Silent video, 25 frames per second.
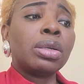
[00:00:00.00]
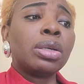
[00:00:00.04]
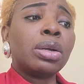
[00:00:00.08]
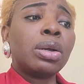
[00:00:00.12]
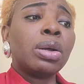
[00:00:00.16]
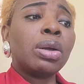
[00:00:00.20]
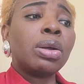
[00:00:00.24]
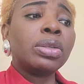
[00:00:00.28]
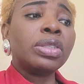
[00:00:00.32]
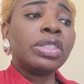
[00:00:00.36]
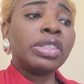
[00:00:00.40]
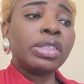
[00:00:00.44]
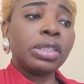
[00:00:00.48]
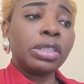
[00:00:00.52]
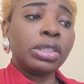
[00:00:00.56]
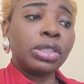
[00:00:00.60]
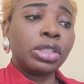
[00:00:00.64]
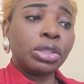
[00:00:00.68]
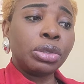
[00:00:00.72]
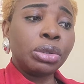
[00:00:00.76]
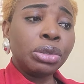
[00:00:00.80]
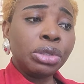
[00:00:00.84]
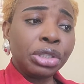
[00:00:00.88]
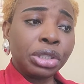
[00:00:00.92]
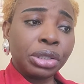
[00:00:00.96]

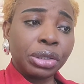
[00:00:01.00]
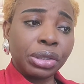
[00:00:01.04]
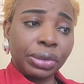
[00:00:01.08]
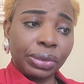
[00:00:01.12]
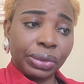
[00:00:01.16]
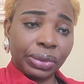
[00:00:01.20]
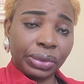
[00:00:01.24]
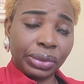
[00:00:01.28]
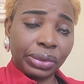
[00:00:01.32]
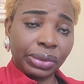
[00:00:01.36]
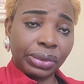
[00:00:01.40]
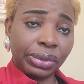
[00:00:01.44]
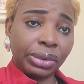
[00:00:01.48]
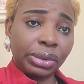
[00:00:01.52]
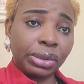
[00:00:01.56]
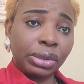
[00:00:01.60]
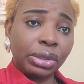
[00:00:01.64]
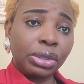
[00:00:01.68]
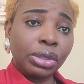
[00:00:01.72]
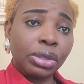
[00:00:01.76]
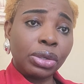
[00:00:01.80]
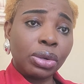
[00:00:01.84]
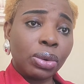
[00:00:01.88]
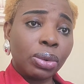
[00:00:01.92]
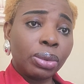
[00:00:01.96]
constitutions,
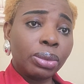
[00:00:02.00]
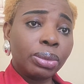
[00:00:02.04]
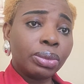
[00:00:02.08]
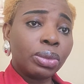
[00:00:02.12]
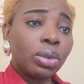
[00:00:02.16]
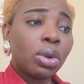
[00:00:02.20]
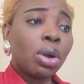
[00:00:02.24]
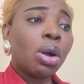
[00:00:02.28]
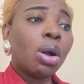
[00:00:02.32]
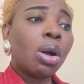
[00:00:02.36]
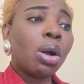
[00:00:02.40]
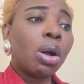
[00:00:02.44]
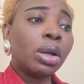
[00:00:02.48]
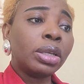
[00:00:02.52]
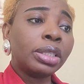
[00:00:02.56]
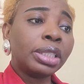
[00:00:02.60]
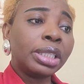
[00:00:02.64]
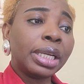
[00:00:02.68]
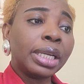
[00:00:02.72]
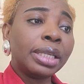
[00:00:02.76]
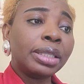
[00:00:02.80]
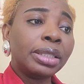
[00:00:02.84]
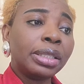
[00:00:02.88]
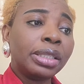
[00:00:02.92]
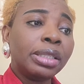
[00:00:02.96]

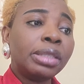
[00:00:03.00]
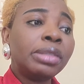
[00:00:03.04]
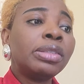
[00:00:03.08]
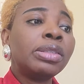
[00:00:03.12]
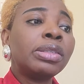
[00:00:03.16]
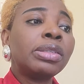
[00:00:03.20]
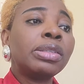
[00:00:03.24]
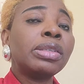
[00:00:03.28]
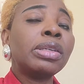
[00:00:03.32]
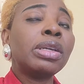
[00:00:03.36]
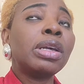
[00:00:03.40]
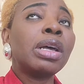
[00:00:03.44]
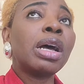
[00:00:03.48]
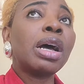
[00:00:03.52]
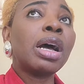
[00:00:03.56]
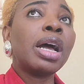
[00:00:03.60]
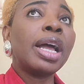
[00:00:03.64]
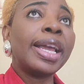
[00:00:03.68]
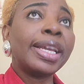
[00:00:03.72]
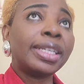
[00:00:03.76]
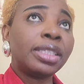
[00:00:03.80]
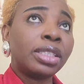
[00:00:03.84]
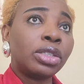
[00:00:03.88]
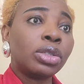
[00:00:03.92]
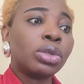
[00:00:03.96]
under these
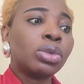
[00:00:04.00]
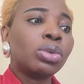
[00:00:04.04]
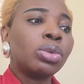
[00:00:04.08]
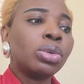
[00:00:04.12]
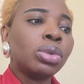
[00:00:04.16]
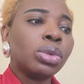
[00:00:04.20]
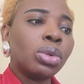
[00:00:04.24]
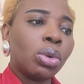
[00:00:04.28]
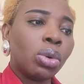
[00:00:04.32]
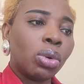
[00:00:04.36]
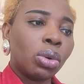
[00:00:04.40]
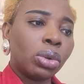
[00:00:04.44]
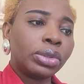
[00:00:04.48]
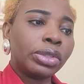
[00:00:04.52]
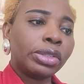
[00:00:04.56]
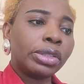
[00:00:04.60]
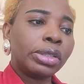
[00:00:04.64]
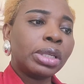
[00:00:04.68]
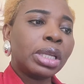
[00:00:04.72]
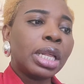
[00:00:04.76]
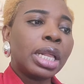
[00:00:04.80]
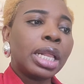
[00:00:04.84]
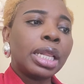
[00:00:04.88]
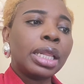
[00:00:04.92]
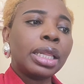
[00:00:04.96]
ethical laws.
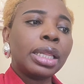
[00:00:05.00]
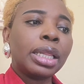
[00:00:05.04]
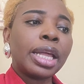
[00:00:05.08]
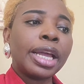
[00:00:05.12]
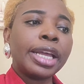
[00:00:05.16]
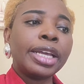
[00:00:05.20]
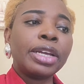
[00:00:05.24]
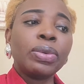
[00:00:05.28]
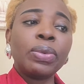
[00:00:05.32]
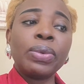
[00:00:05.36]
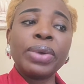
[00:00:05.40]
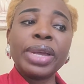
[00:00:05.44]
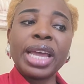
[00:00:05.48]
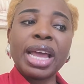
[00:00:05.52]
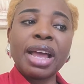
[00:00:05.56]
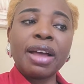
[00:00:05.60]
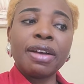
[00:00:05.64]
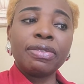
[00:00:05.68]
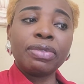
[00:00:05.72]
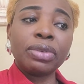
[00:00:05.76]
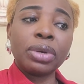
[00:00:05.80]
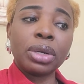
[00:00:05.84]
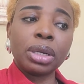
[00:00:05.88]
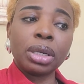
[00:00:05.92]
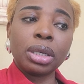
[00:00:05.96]
Like we
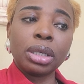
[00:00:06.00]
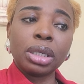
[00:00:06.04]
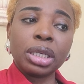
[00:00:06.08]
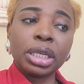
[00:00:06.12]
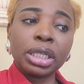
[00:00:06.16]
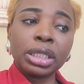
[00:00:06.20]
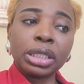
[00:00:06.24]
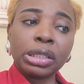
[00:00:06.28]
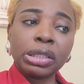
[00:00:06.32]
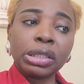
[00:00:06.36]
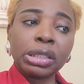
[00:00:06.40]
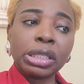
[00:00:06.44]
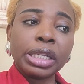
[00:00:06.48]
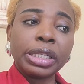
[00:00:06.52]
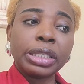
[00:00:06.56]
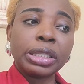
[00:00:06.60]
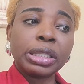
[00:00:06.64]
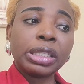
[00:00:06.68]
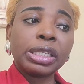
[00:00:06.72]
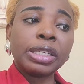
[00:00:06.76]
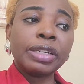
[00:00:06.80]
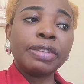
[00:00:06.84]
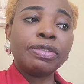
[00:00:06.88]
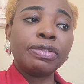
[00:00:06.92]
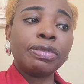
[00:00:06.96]
have a
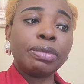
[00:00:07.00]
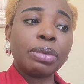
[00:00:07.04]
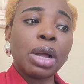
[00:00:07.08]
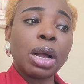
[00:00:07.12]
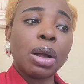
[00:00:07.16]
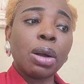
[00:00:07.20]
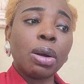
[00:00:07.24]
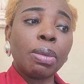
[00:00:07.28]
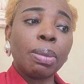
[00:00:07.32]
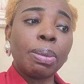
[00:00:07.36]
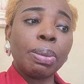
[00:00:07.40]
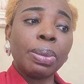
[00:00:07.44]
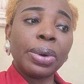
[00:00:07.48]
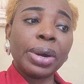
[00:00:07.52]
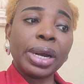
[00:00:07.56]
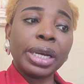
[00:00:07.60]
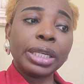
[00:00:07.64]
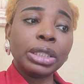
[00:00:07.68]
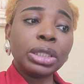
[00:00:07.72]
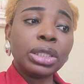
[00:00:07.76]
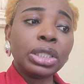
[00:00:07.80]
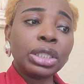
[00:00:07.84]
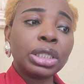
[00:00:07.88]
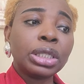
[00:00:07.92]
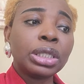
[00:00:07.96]
legislative
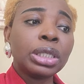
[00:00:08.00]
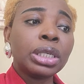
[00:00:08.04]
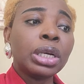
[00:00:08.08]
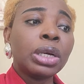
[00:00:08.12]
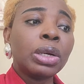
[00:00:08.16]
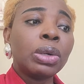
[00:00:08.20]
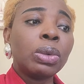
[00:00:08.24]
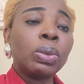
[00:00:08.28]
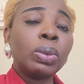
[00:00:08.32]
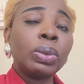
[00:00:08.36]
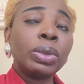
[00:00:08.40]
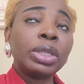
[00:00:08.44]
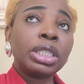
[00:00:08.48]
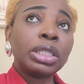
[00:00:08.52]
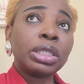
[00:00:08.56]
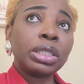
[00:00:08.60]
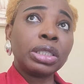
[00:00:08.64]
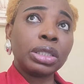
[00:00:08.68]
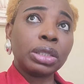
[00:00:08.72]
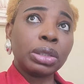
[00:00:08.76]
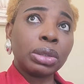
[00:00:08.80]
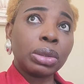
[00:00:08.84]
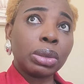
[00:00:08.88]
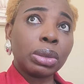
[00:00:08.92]
branch, which